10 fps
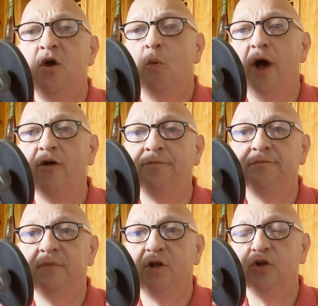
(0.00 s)
Well,
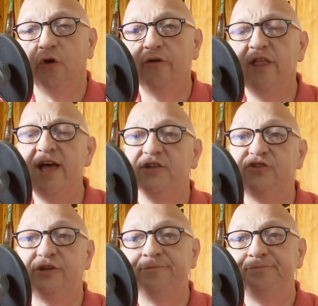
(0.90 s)
learn
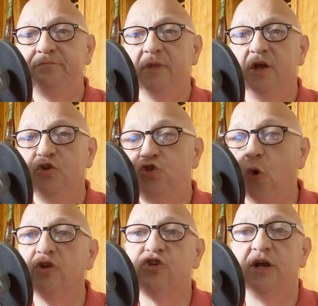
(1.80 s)
this.
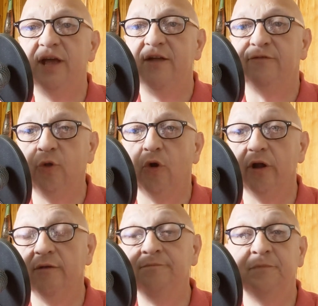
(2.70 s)
Georgia and
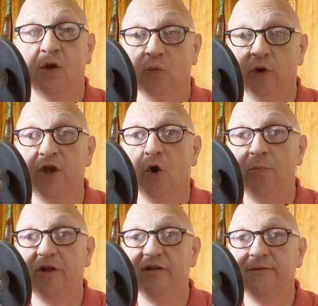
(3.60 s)
Florida
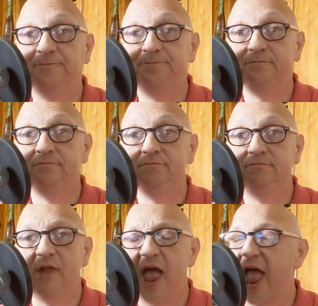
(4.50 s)
reopened.
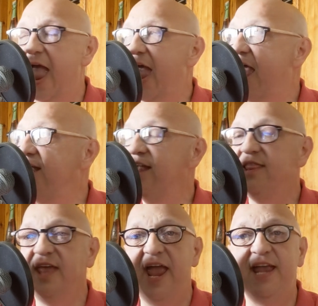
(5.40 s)
And
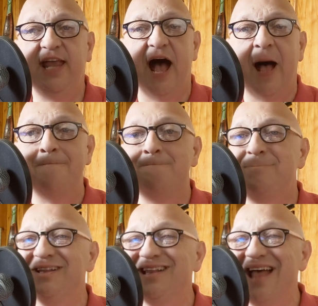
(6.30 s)
they got
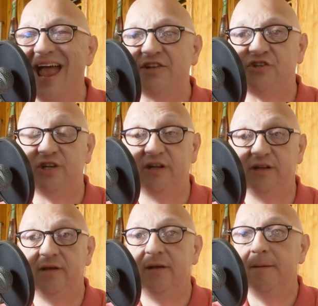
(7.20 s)
blasted
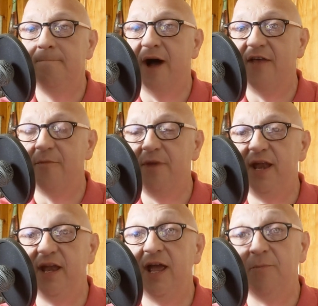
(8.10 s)
by the
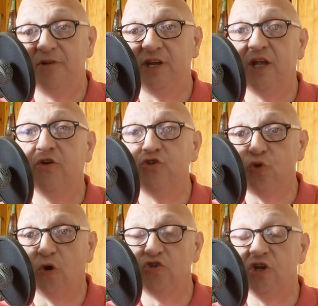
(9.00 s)
media. In particular,
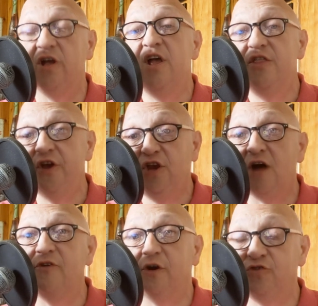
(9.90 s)
Georgia. The
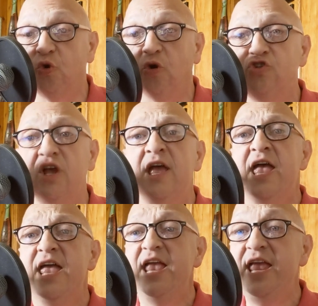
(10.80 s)
governor of Georgia
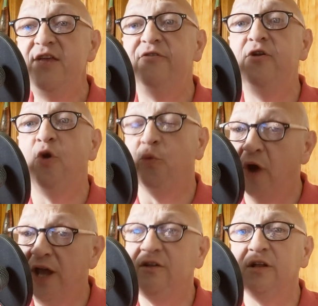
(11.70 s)
even
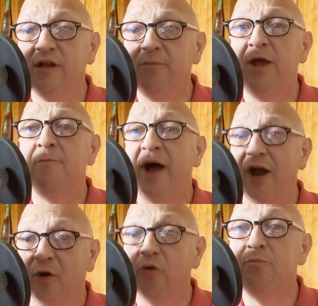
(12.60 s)
raked a little bit by
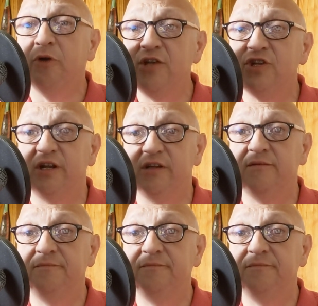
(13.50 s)
our own president.